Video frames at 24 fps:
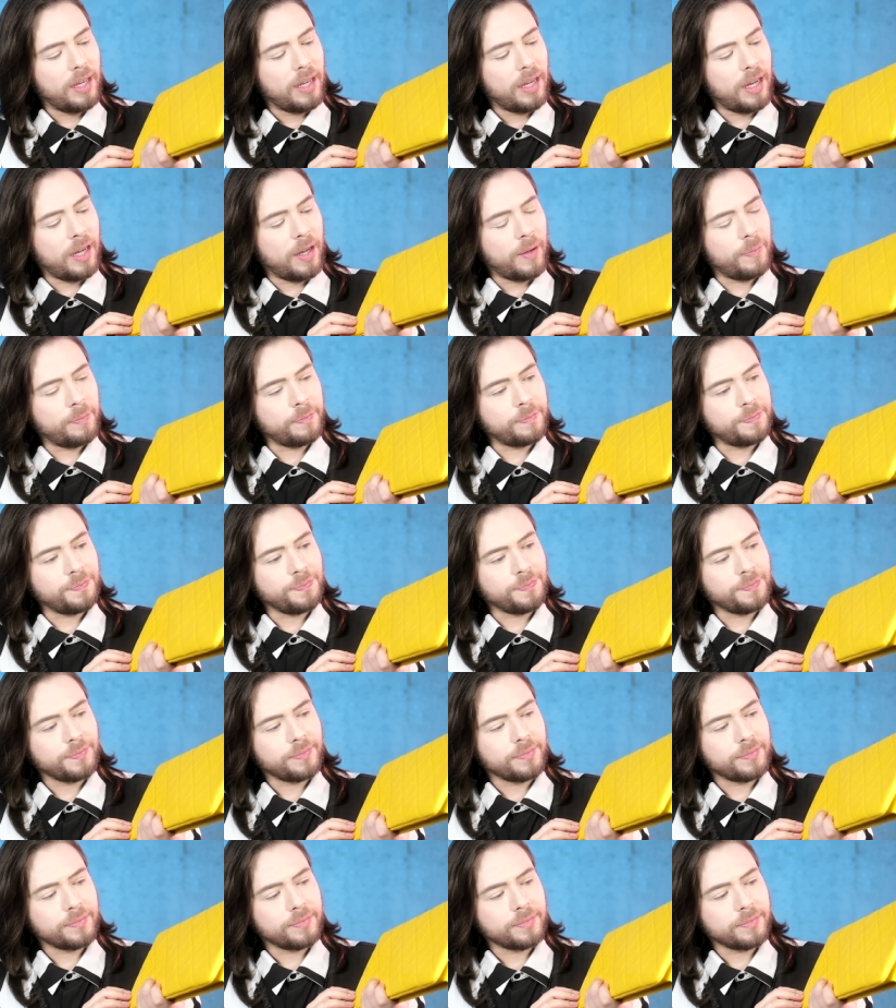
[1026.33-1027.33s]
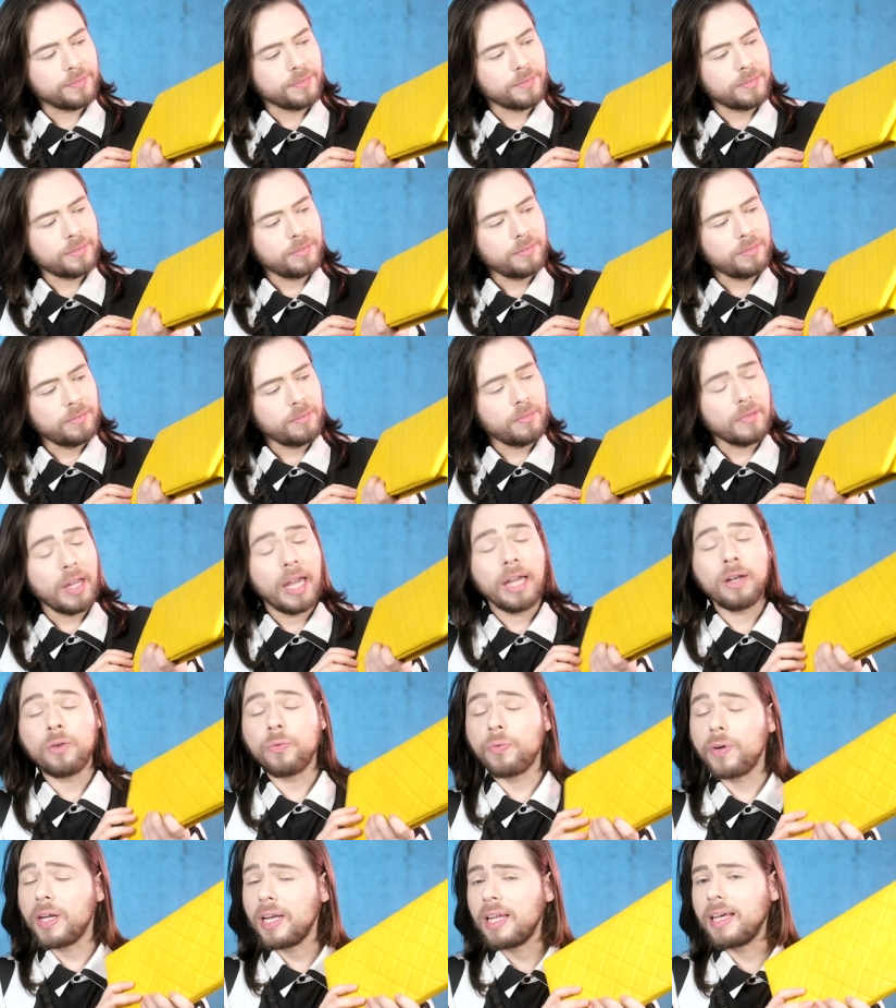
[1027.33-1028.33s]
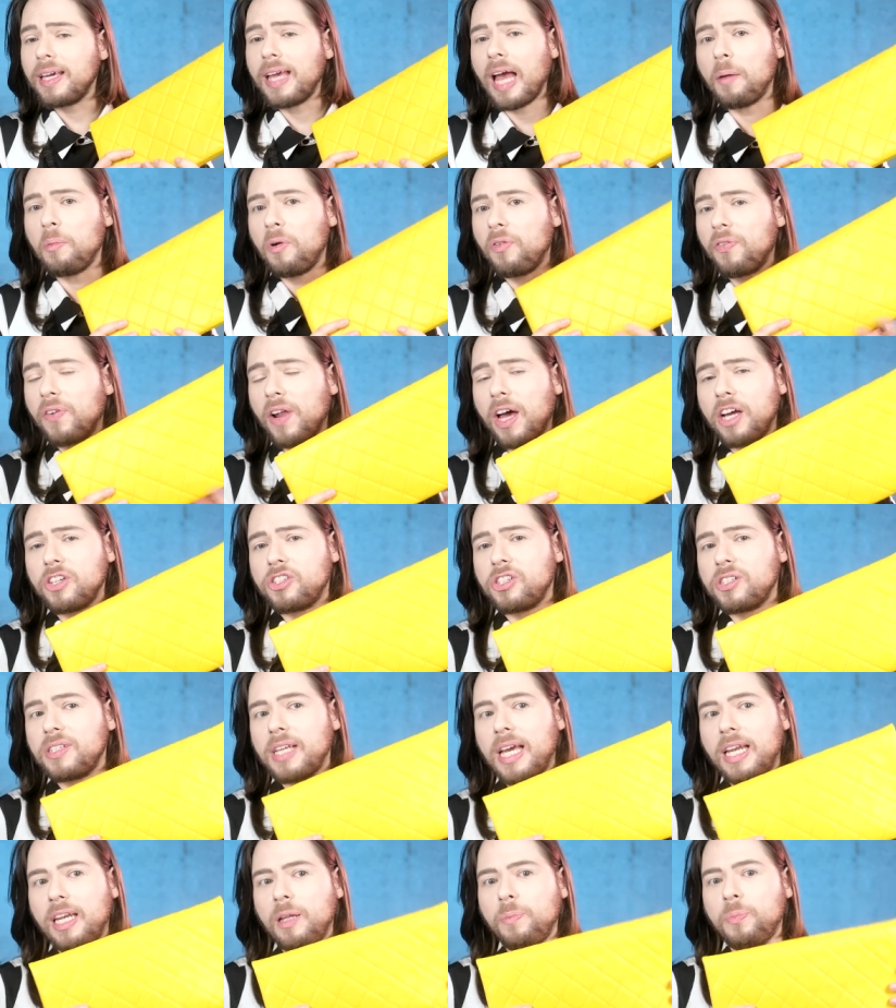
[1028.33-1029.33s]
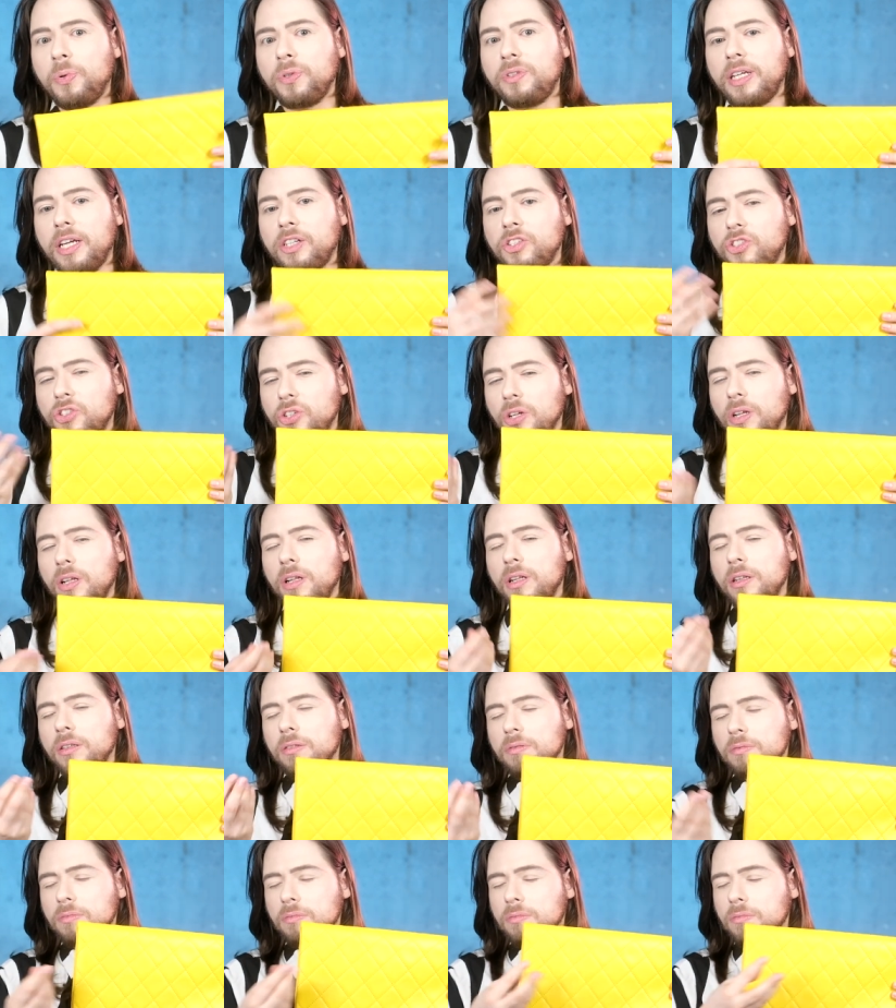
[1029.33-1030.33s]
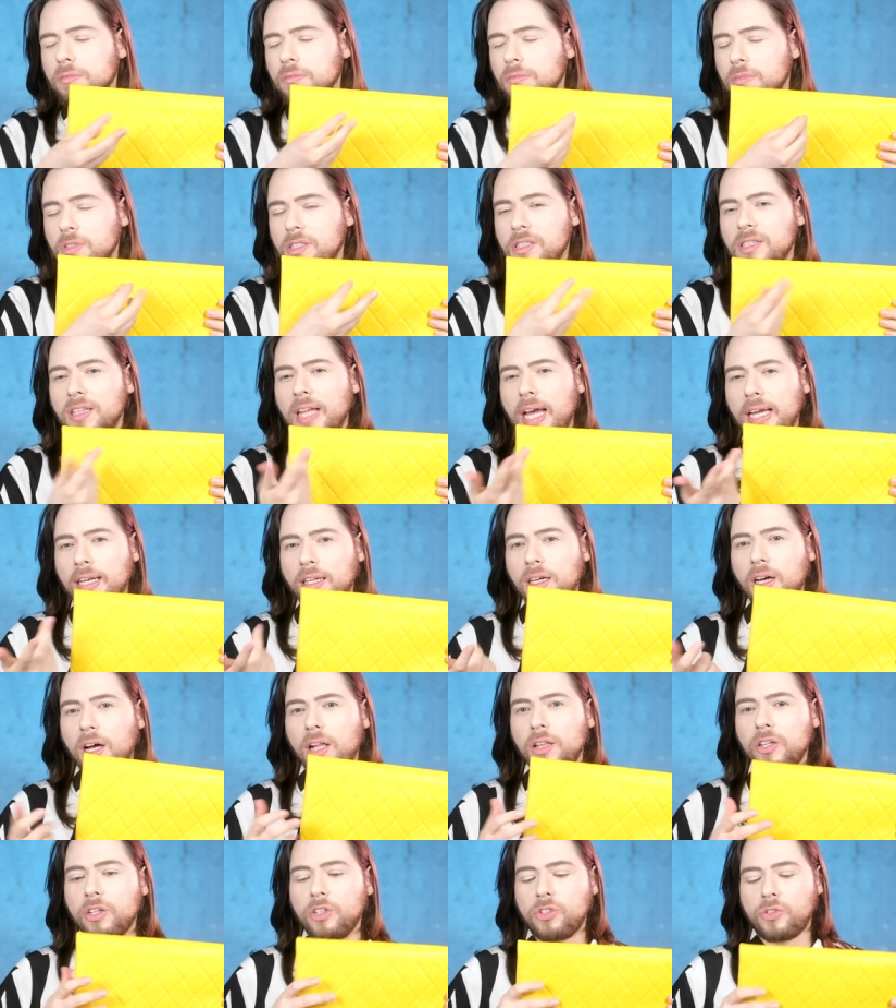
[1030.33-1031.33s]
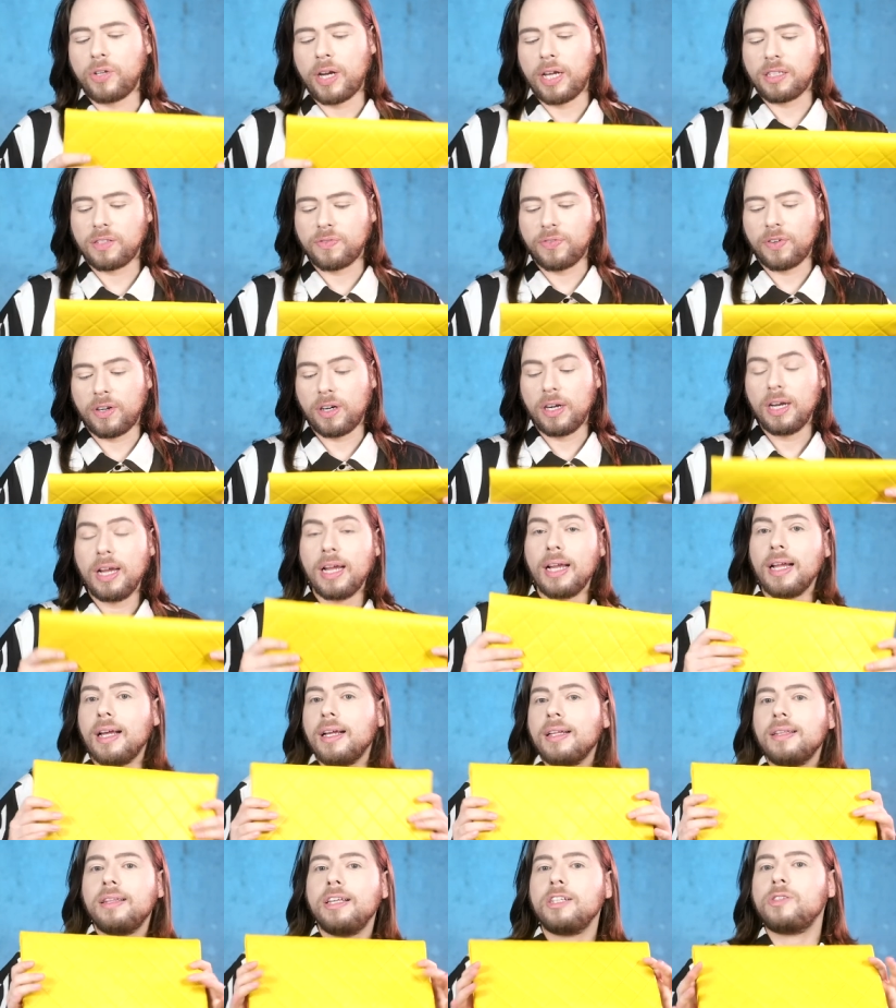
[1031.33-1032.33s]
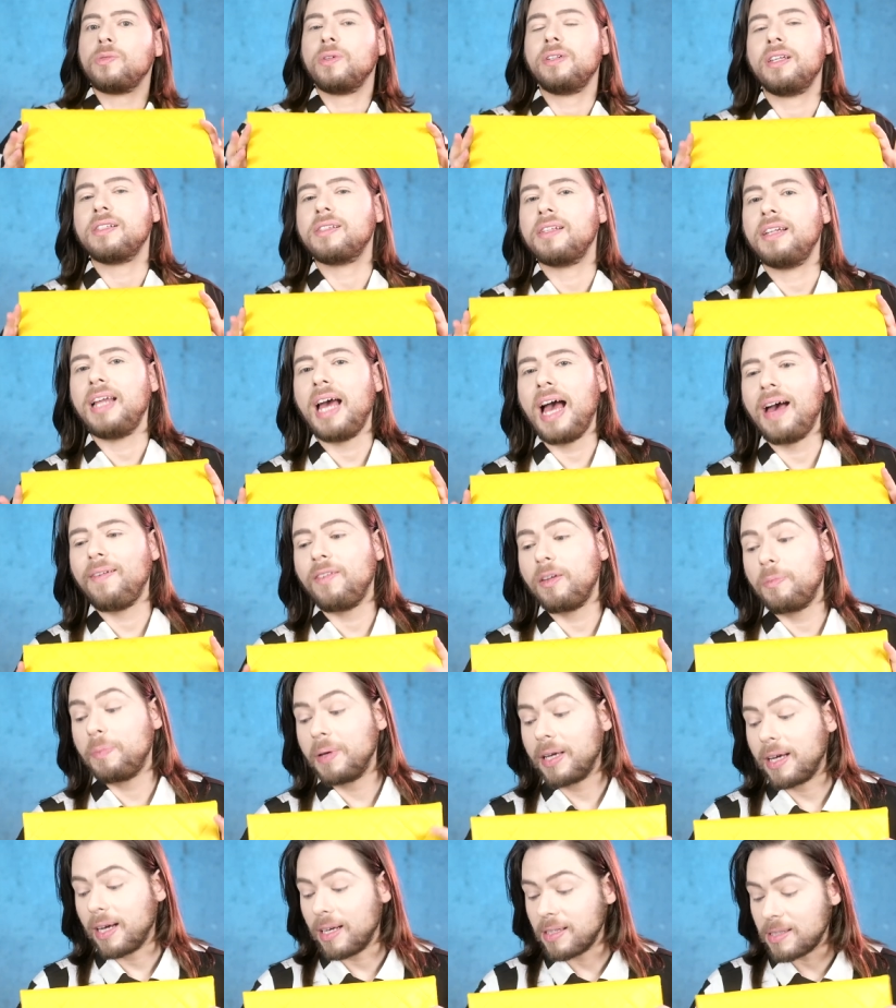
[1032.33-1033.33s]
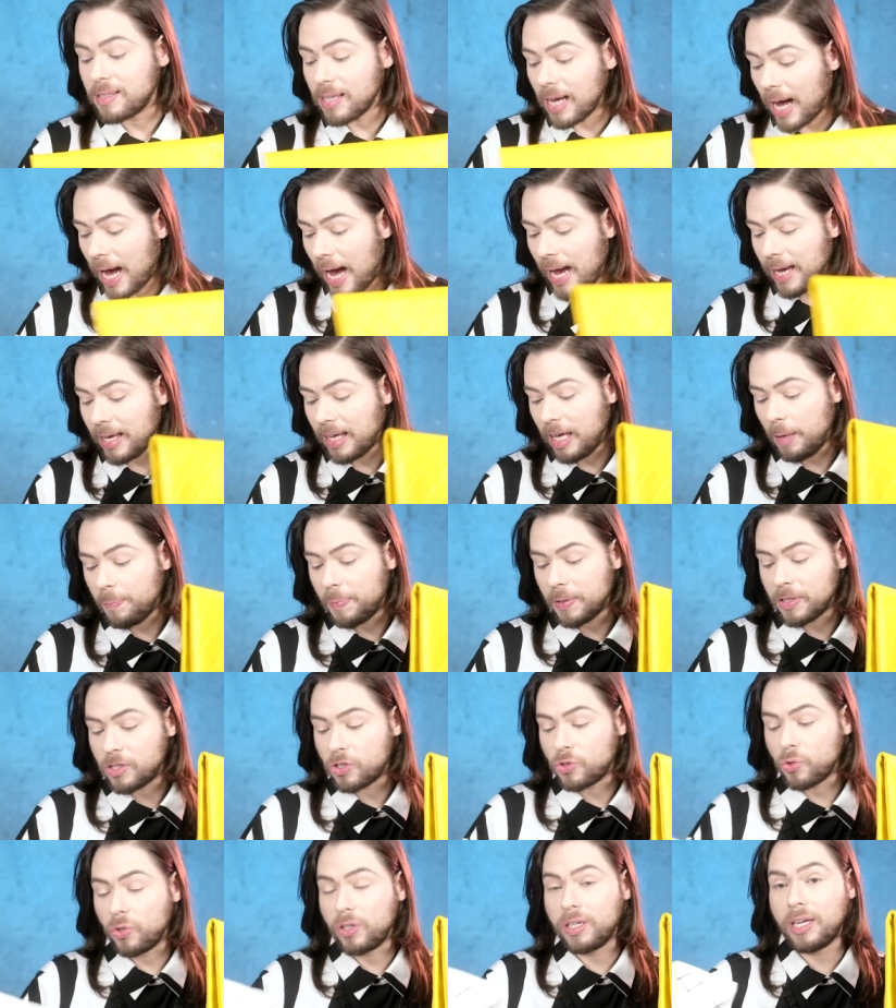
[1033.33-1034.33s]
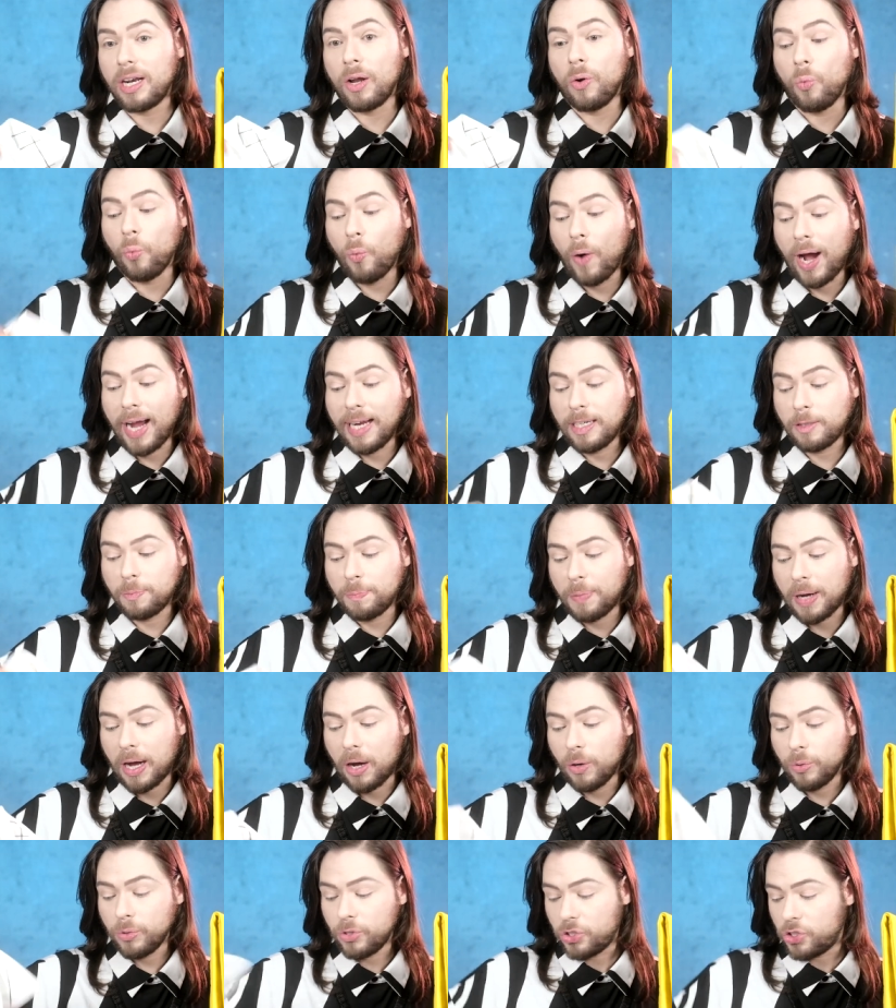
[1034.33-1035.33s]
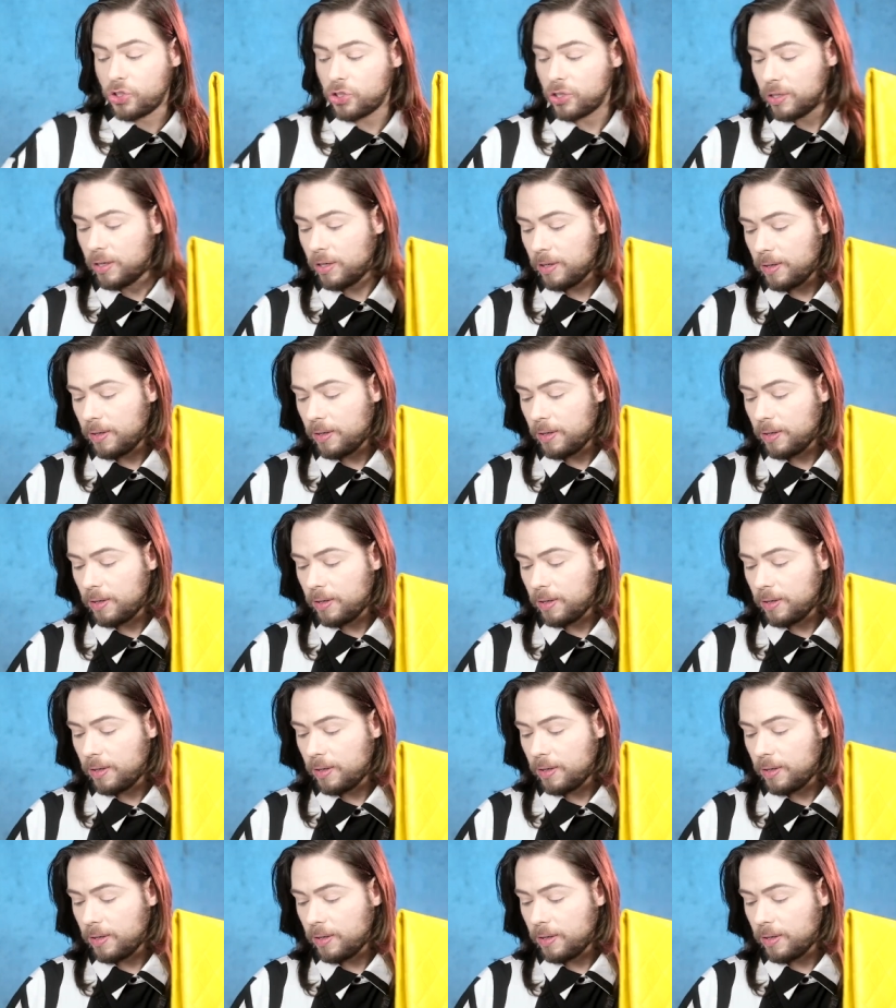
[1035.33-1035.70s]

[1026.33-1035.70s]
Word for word: Um, it really camouflages any potential slight color transfer. This one doesn't have it because I keep it stored in a white pouch.